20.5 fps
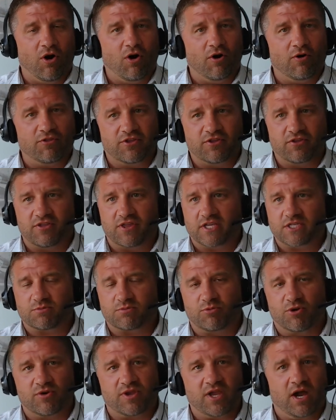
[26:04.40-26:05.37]
all the things
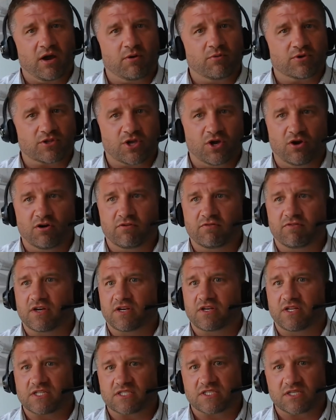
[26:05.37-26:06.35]
broke out with
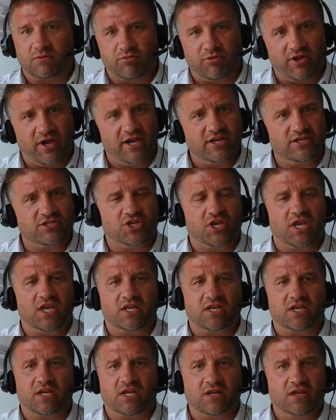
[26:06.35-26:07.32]
COVID and supply
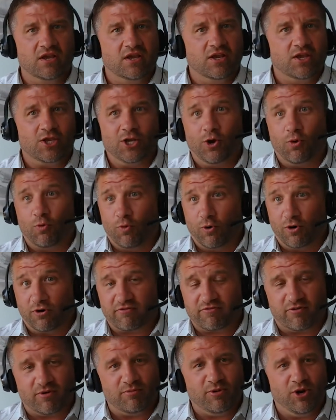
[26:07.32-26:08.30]
chain and, you know,
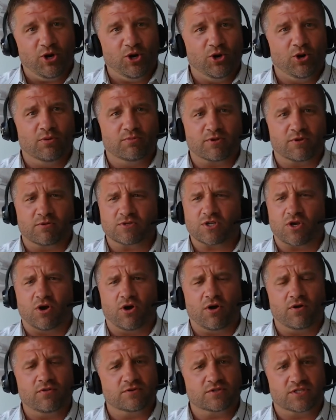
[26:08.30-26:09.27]
work from home. There was
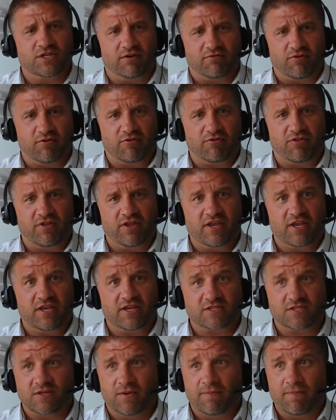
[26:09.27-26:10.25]
all those different
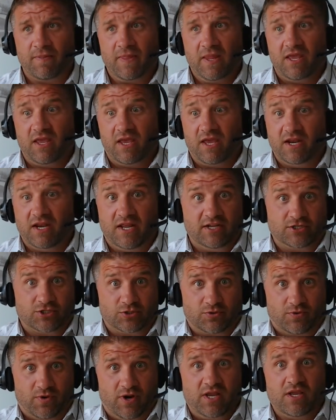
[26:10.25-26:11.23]
things and then
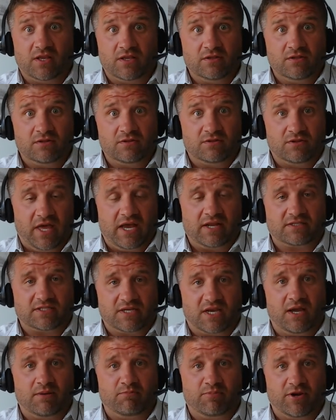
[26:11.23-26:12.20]
during that
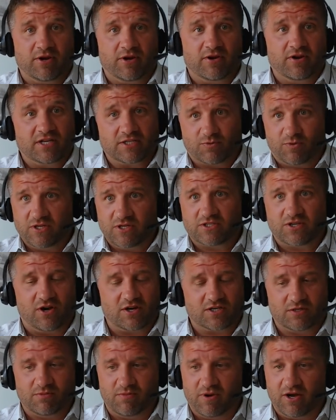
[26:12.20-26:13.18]
time period, as we
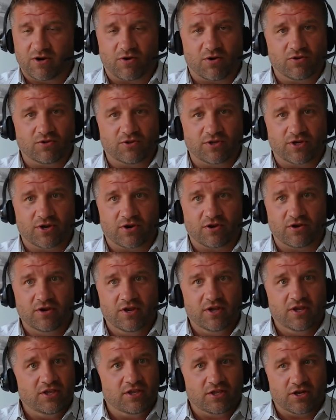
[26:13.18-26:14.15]
talked about earlier,
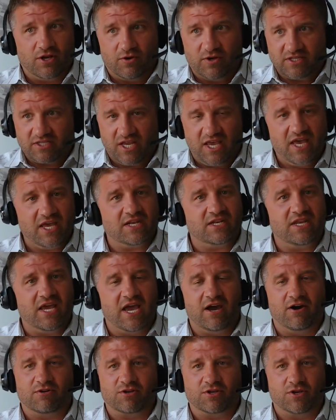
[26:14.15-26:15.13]
you know, it's head
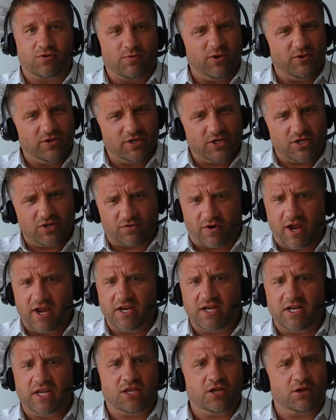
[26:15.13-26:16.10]
down. You're really
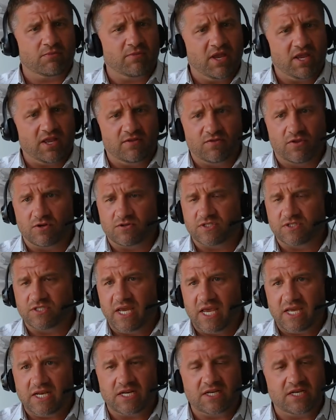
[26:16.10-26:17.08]
grinding. You're making those
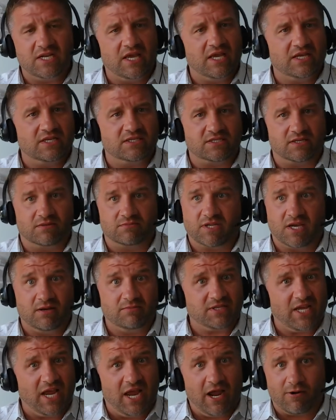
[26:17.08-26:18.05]
day to day,
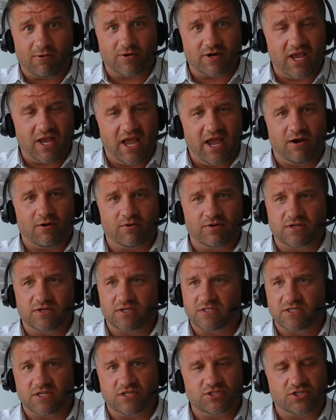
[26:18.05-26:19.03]
sometimes hour to hour
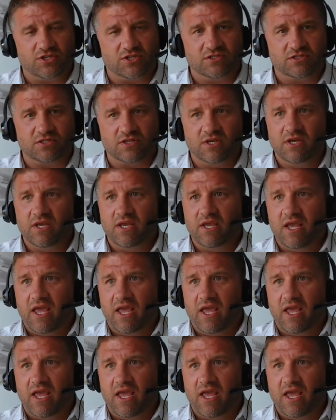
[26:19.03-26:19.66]
decisions.